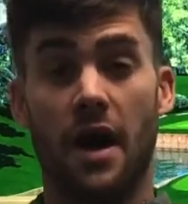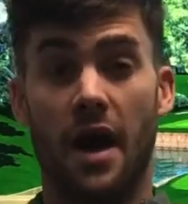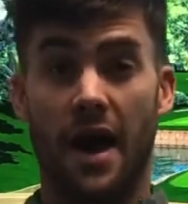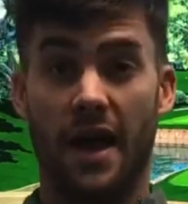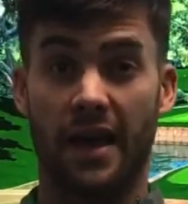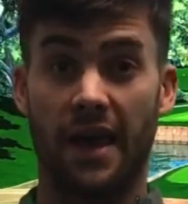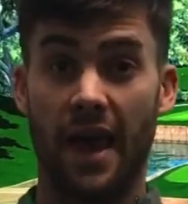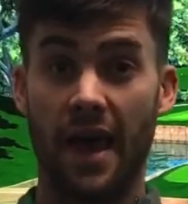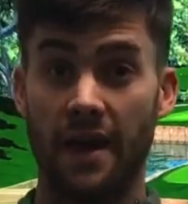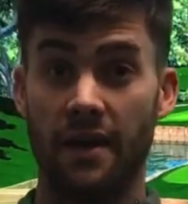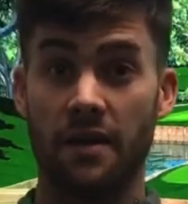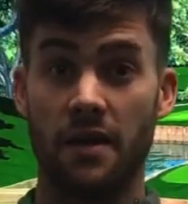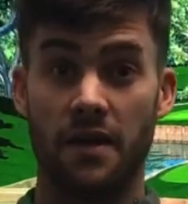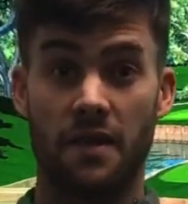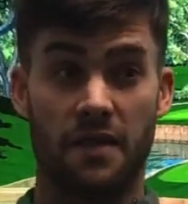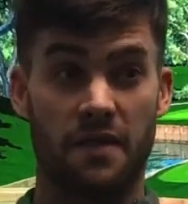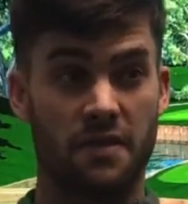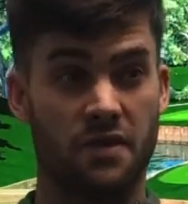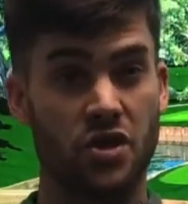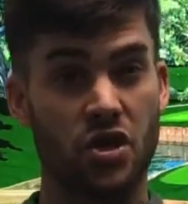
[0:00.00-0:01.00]
Again,
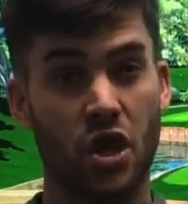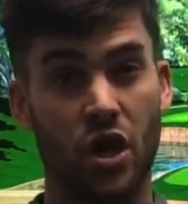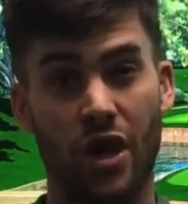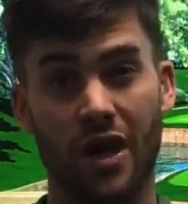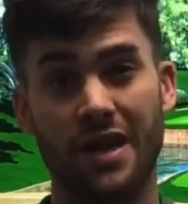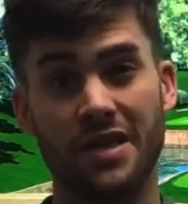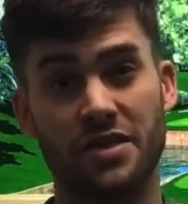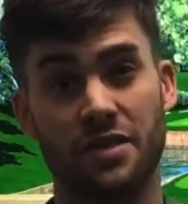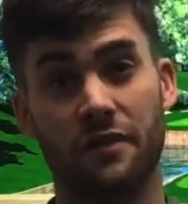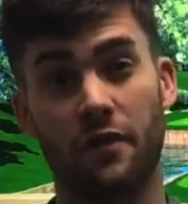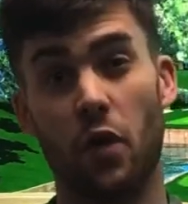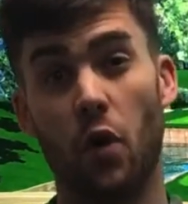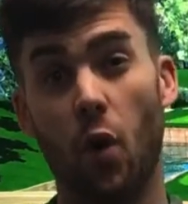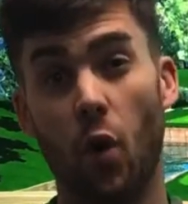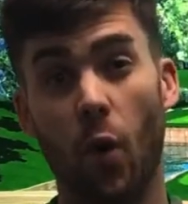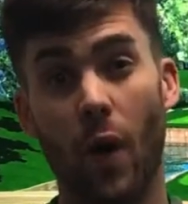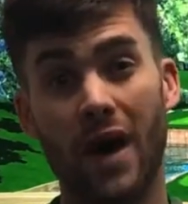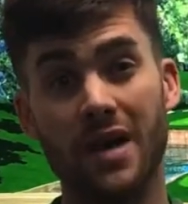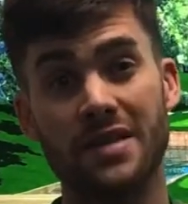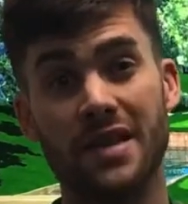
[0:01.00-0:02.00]
Titleist have
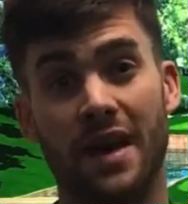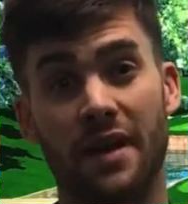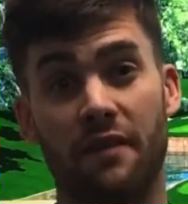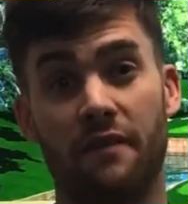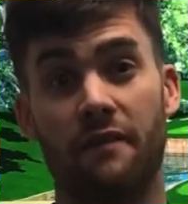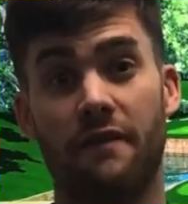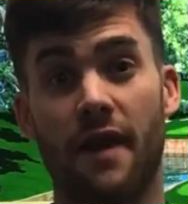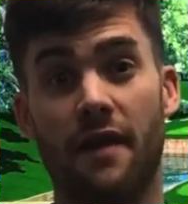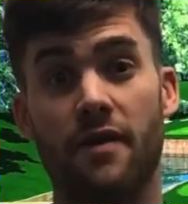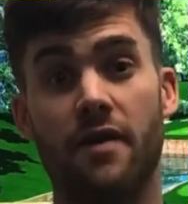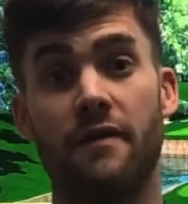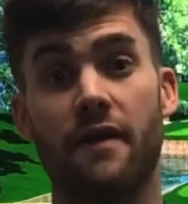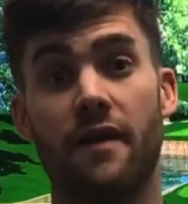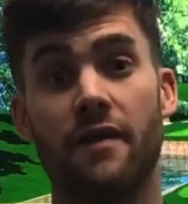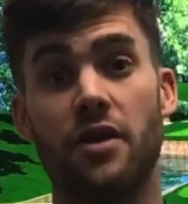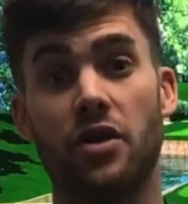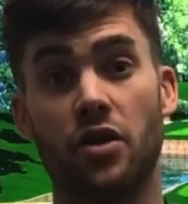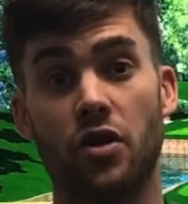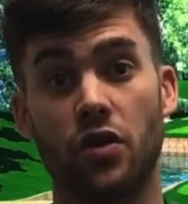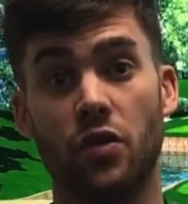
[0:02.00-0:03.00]
always had a
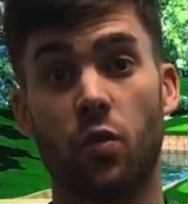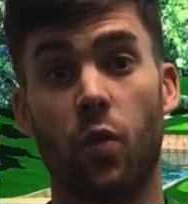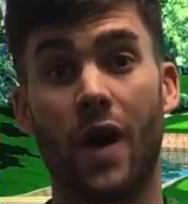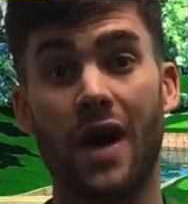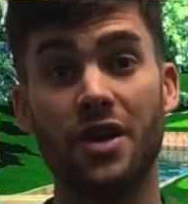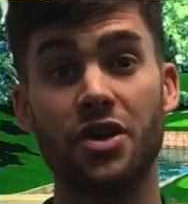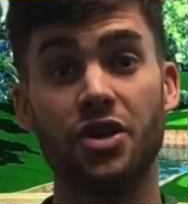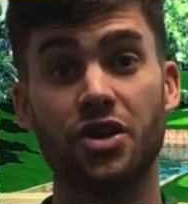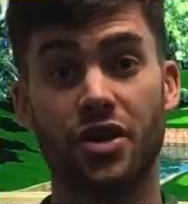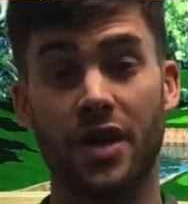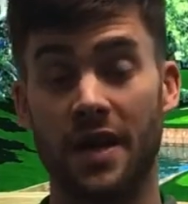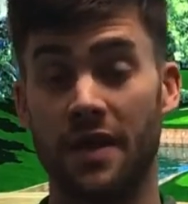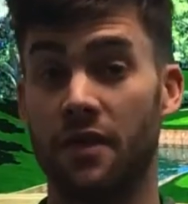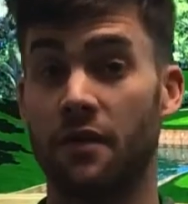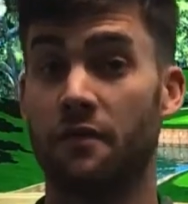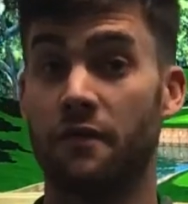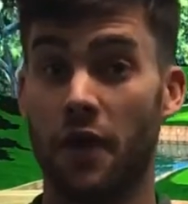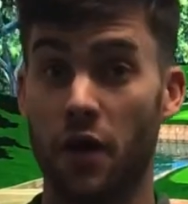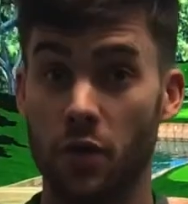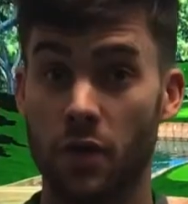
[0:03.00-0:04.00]
very good wedge in
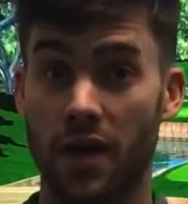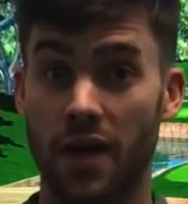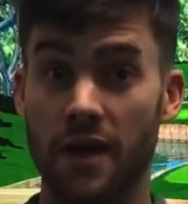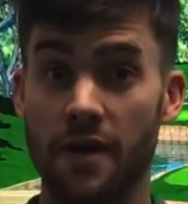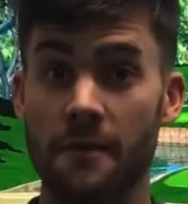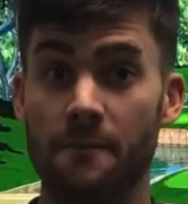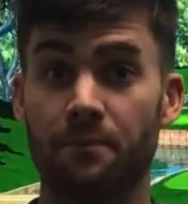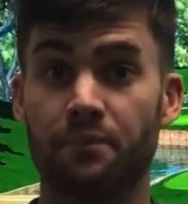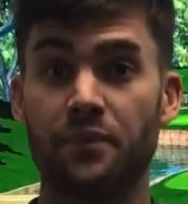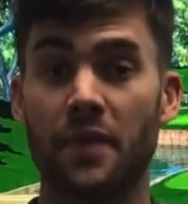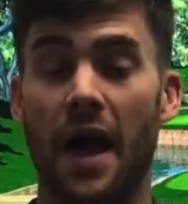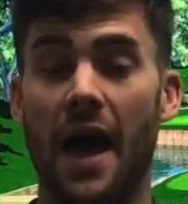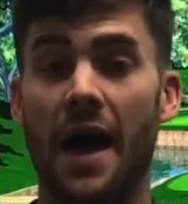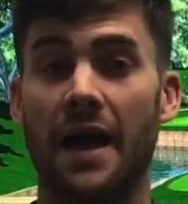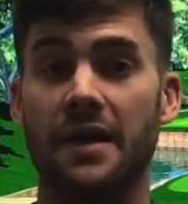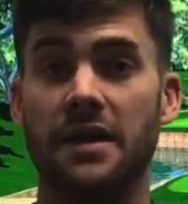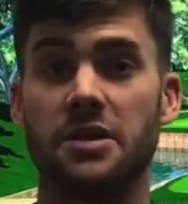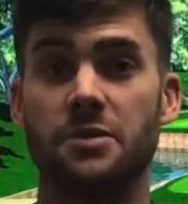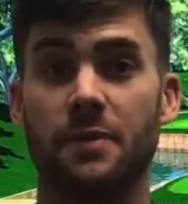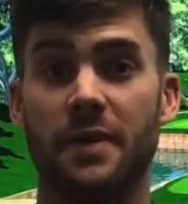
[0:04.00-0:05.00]
the Vokey,
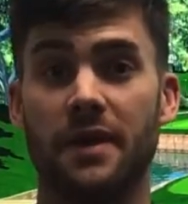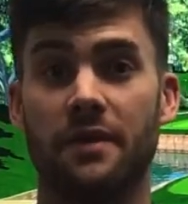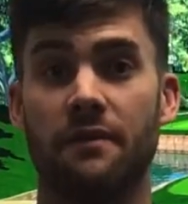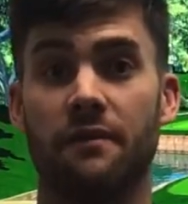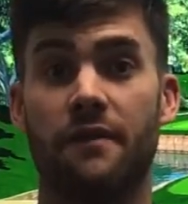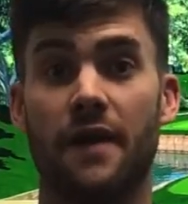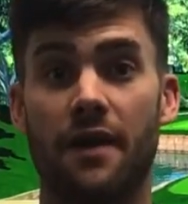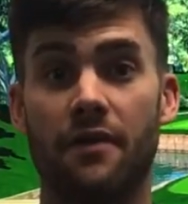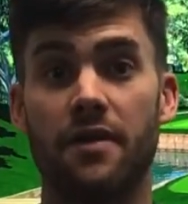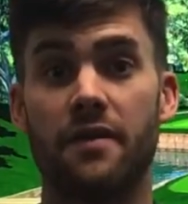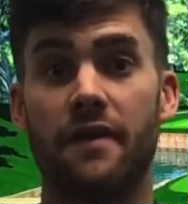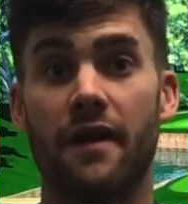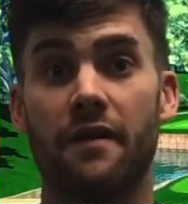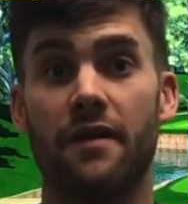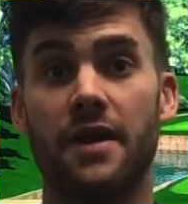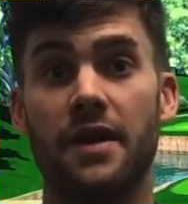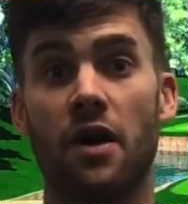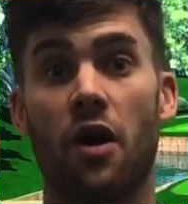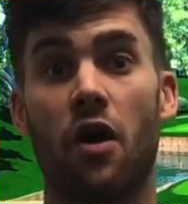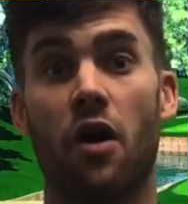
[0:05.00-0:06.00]
and it's been
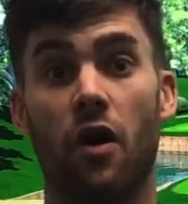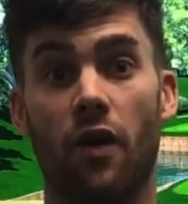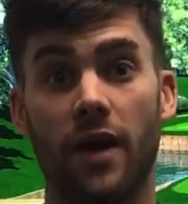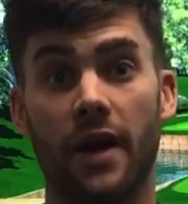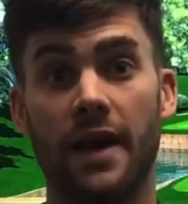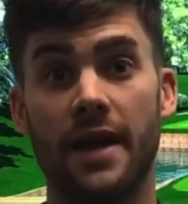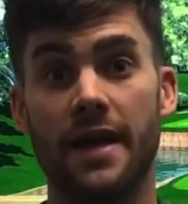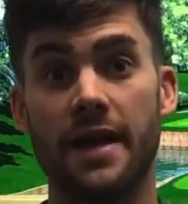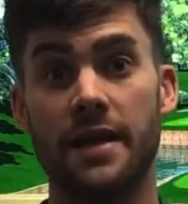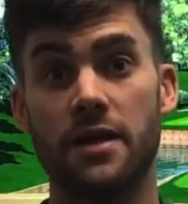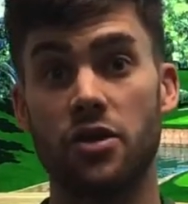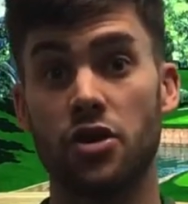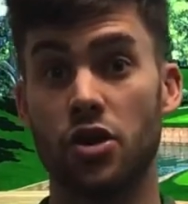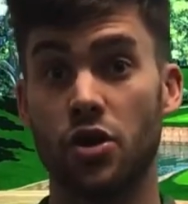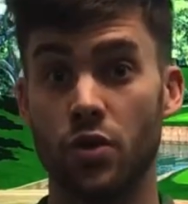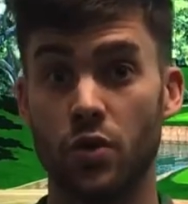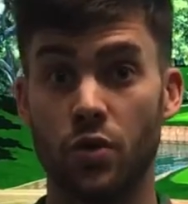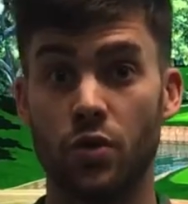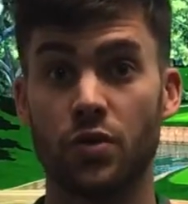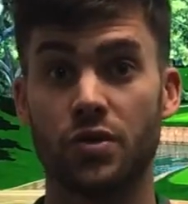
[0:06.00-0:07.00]
very highly
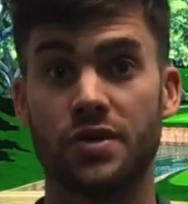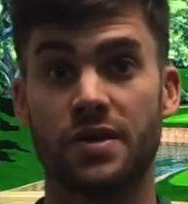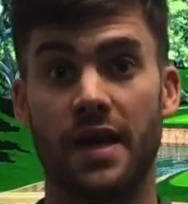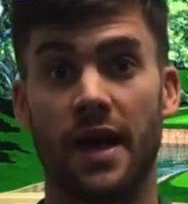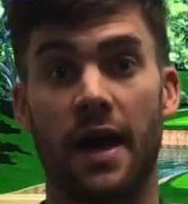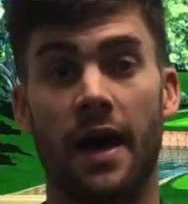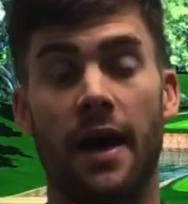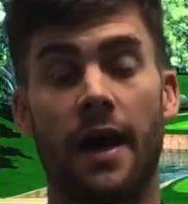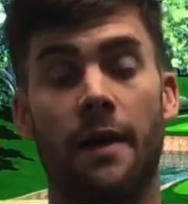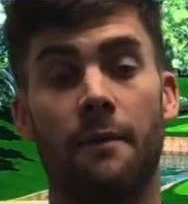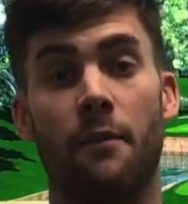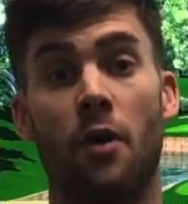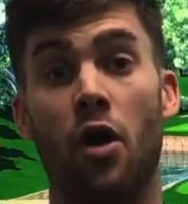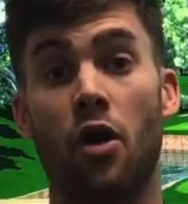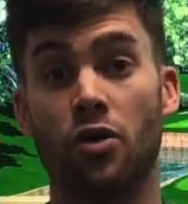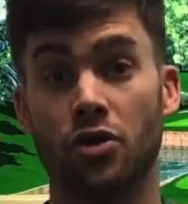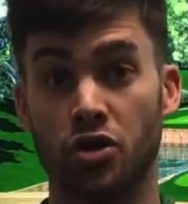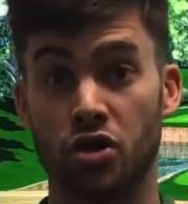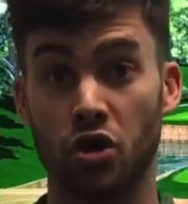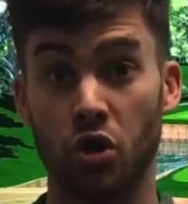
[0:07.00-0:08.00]
used
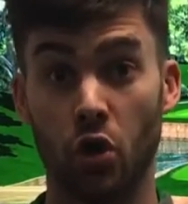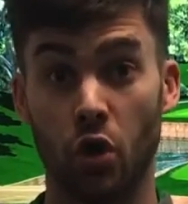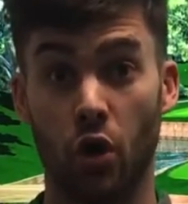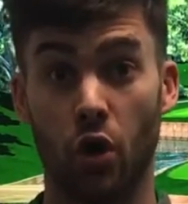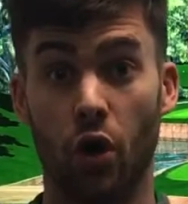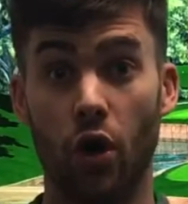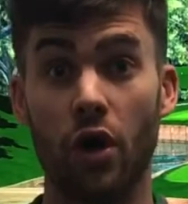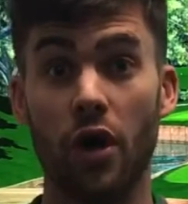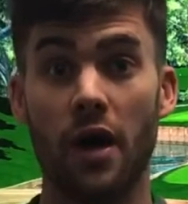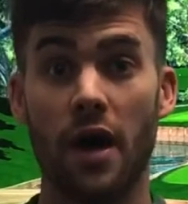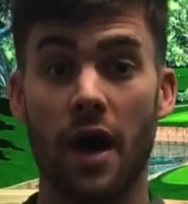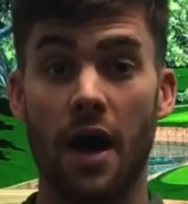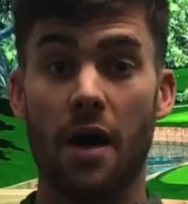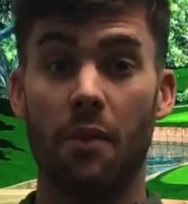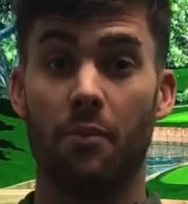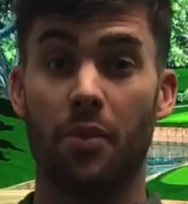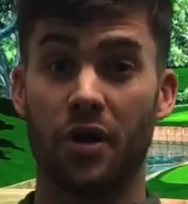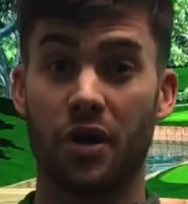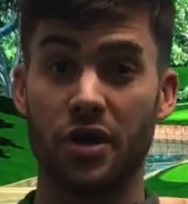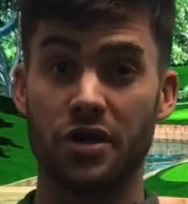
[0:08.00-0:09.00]
on tour
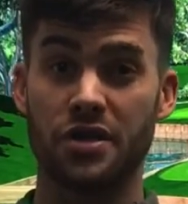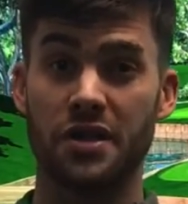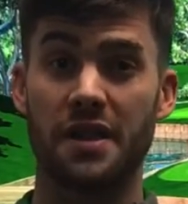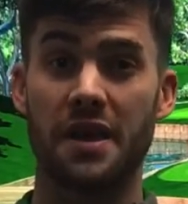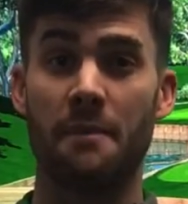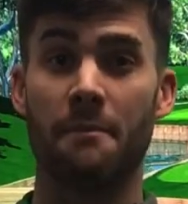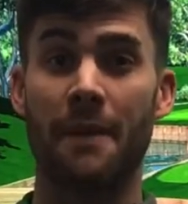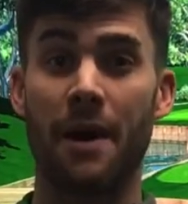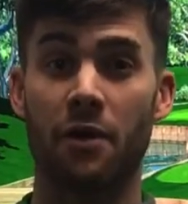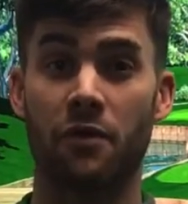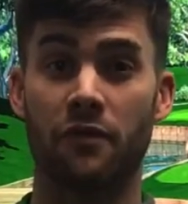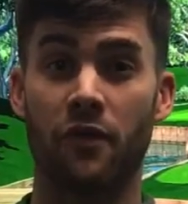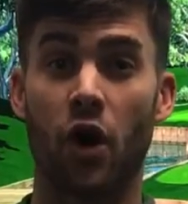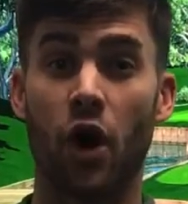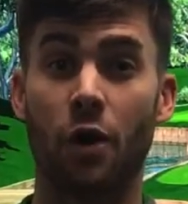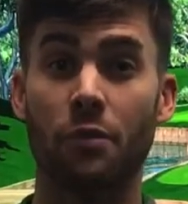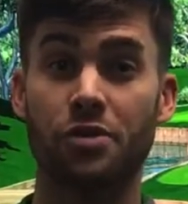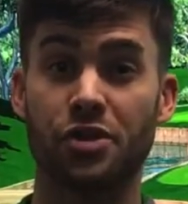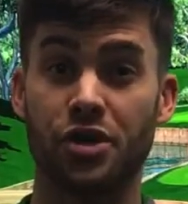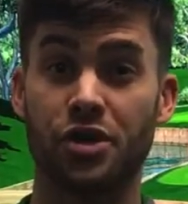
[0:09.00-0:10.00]
because of the amount of
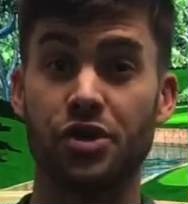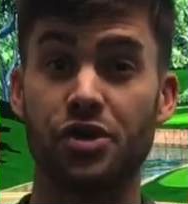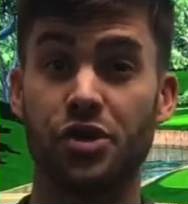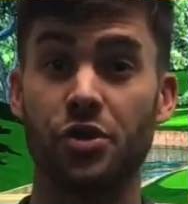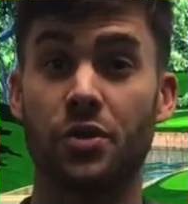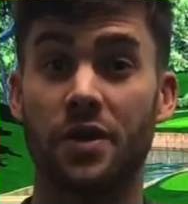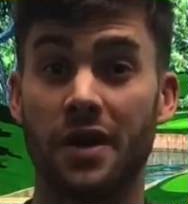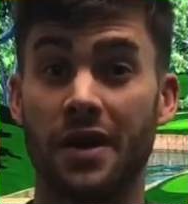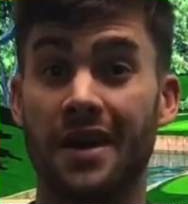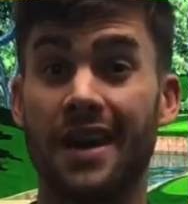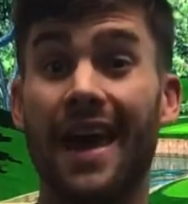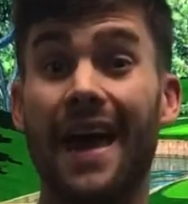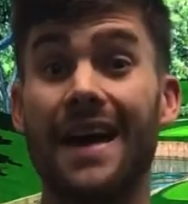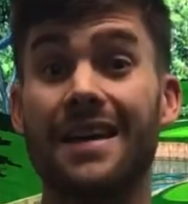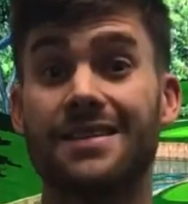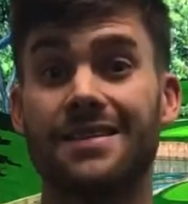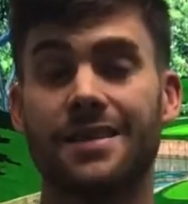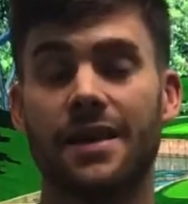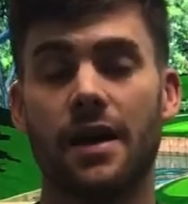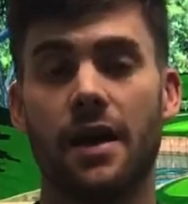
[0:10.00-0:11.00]
options you can
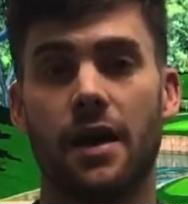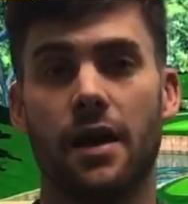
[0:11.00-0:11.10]
get.